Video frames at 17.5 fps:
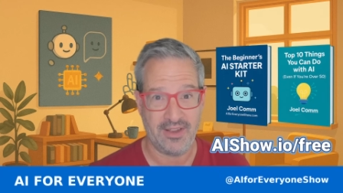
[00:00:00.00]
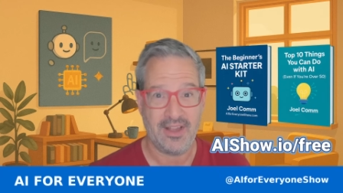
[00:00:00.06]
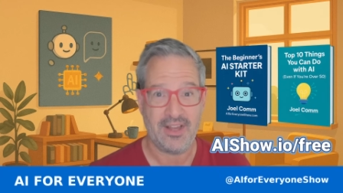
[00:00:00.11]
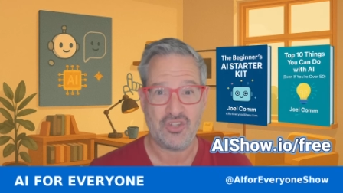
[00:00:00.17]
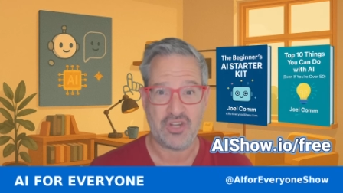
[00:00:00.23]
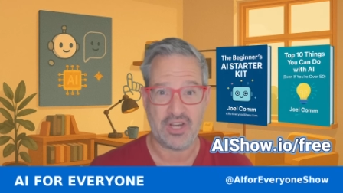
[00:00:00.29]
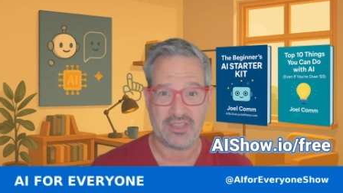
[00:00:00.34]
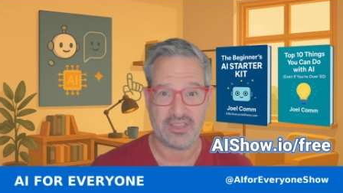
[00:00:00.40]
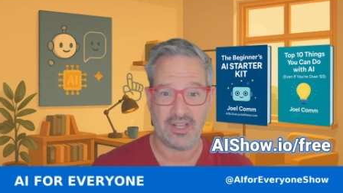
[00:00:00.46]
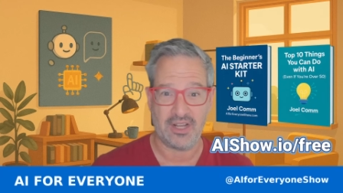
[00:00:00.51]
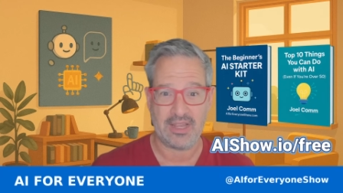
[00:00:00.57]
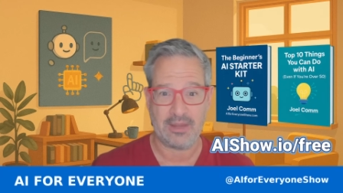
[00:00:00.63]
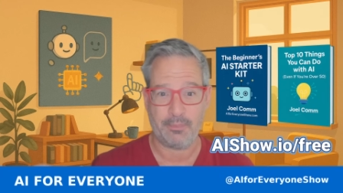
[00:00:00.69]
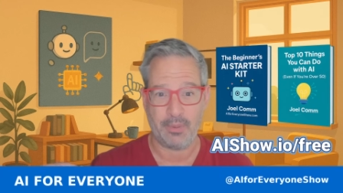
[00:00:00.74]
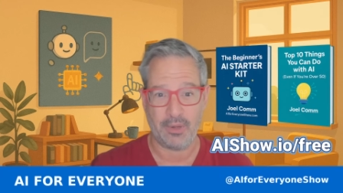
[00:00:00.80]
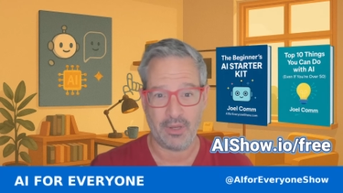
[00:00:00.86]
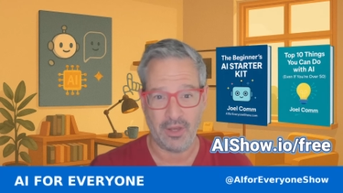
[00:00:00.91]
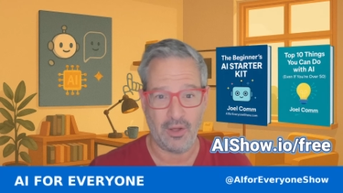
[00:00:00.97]
Check the link
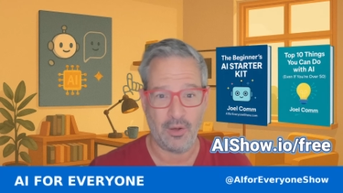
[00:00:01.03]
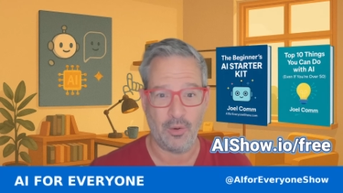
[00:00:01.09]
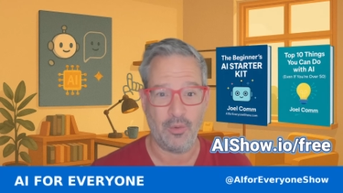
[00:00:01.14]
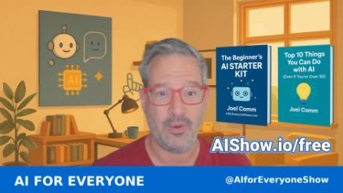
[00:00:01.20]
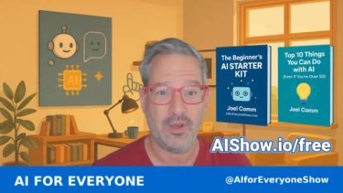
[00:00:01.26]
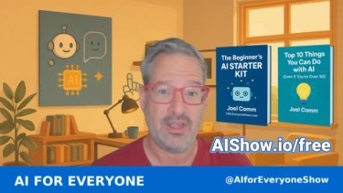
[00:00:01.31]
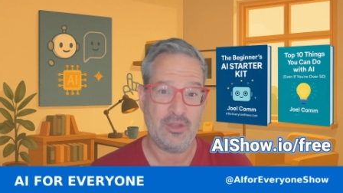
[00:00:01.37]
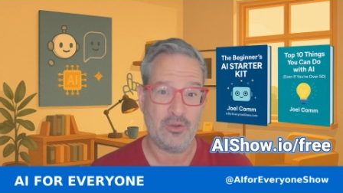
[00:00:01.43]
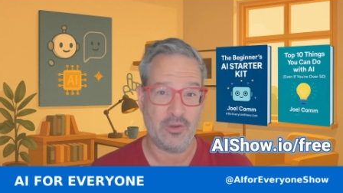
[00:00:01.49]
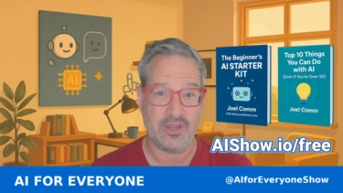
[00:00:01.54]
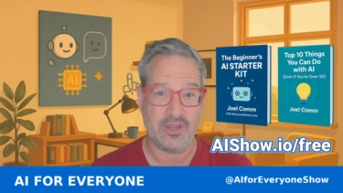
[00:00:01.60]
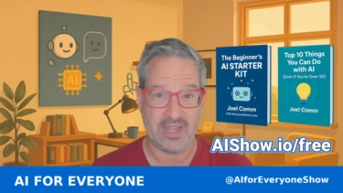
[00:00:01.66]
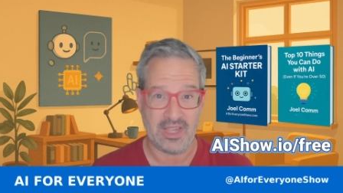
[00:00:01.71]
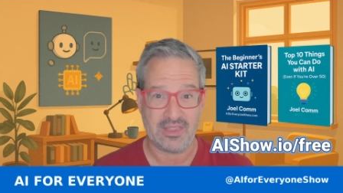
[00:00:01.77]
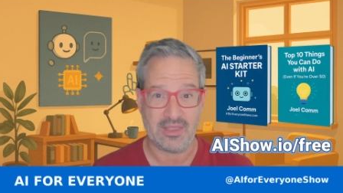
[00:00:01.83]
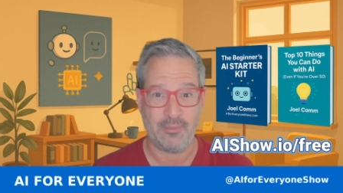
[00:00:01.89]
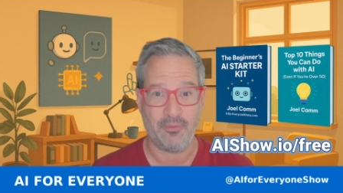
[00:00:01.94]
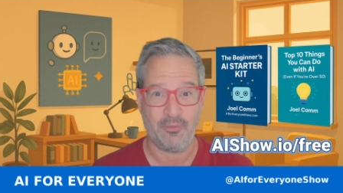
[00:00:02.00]
below. You can
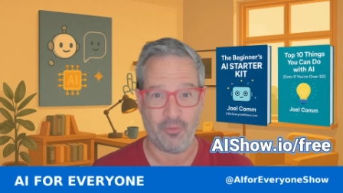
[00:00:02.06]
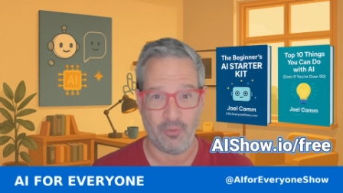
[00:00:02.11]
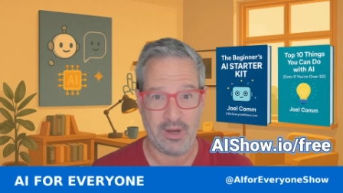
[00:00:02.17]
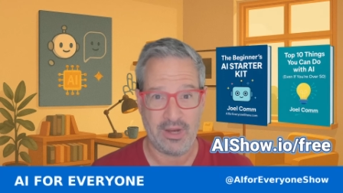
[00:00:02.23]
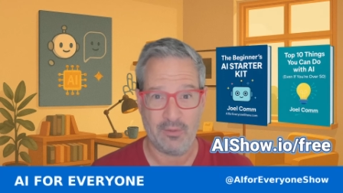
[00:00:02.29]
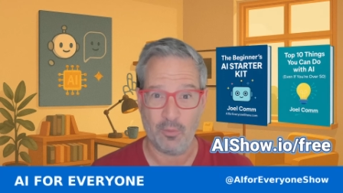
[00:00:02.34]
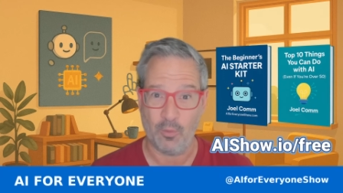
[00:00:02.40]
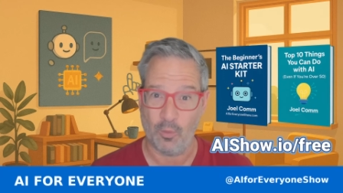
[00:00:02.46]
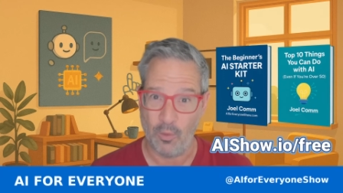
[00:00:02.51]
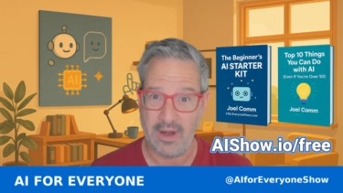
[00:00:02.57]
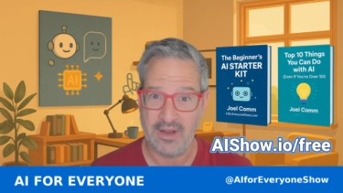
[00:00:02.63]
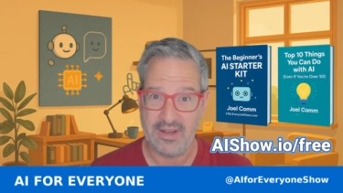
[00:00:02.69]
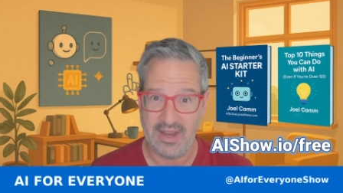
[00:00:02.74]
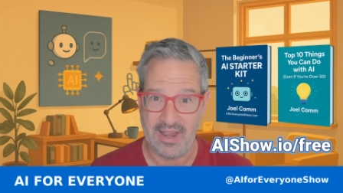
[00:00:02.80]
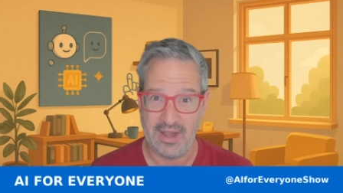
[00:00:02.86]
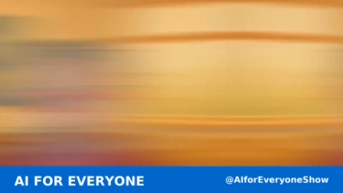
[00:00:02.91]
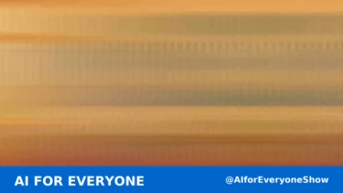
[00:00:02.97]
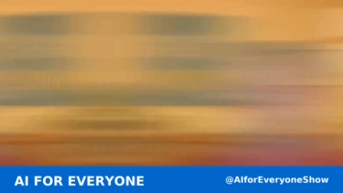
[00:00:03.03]
get them free right
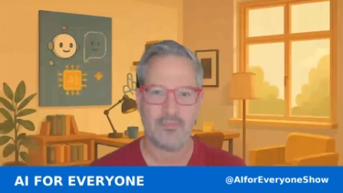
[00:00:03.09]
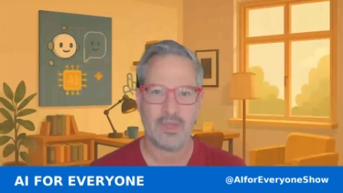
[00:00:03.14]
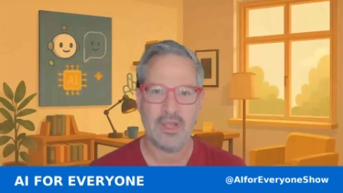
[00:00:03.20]
now.